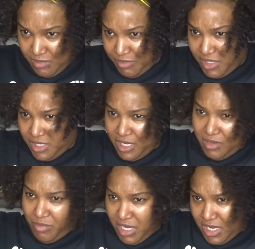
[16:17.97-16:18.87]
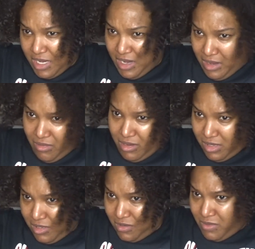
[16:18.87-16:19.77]
Just gonna pick it out a
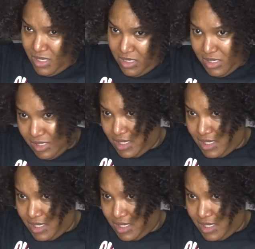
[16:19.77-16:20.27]
little bit just